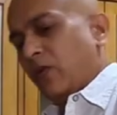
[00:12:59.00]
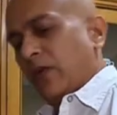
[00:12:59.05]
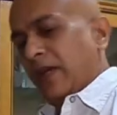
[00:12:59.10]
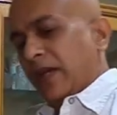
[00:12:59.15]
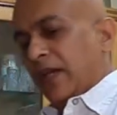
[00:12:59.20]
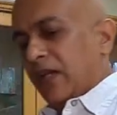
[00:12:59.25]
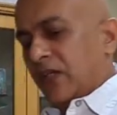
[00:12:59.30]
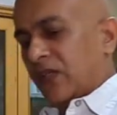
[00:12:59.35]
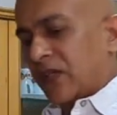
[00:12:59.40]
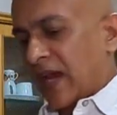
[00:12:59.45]
do
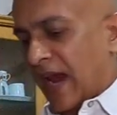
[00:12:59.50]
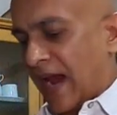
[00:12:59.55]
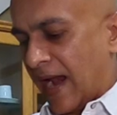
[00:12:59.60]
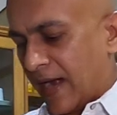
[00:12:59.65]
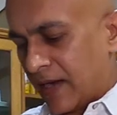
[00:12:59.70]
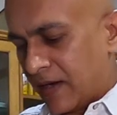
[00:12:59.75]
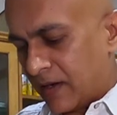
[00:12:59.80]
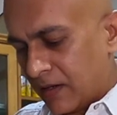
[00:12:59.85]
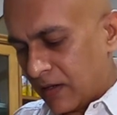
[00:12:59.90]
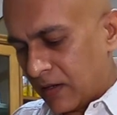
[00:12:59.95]
is
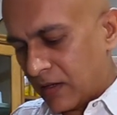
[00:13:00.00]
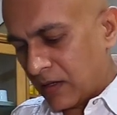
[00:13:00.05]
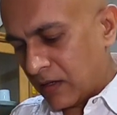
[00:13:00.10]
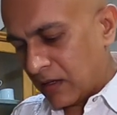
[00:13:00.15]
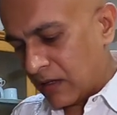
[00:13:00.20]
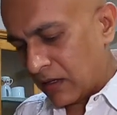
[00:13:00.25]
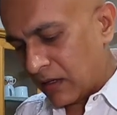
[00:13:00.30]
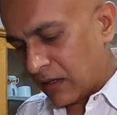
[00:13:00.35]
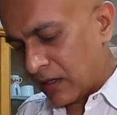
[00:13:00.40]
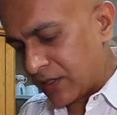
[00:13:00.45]
add
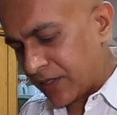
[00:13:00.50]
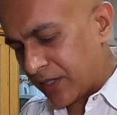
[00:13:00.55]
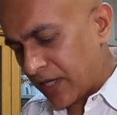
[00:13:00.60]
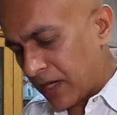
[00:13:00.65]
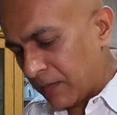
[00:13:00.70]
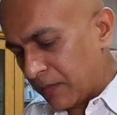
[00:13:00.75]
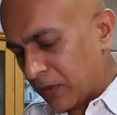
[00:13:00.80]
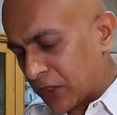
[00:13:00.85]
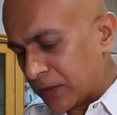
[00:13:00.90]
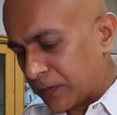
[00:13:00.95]
a
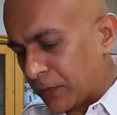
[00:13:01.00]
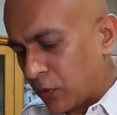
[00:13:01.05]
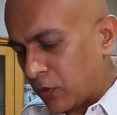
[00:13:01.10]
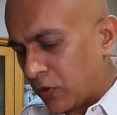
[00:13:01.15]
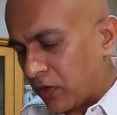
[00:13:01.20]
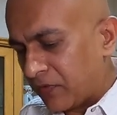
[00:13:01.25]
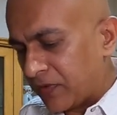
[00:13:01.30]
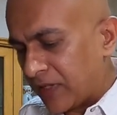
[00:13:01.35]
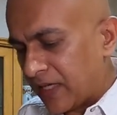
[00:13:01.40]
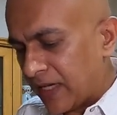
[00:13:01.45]

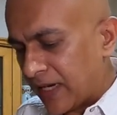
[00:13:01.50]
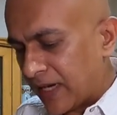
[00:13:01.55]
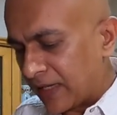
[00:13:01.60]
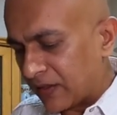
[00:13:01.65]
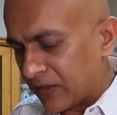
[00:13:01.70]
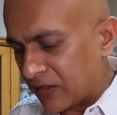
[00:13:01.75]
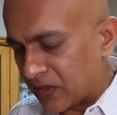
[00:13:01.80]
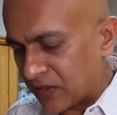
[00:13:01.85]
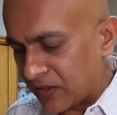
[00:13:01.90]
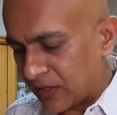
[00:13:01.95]
tablespoon of ghee
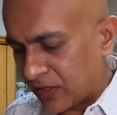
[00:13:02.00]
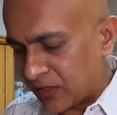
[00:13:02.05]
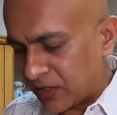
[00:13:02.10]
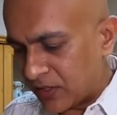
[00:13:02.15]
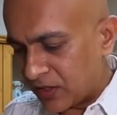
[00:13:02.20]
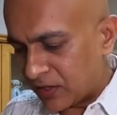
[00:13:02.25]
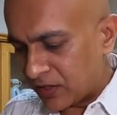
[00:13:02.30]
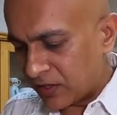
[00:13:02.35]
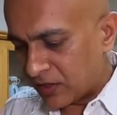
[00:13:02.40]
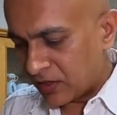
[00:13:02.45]
at this
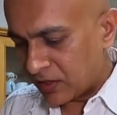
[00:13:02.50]
stage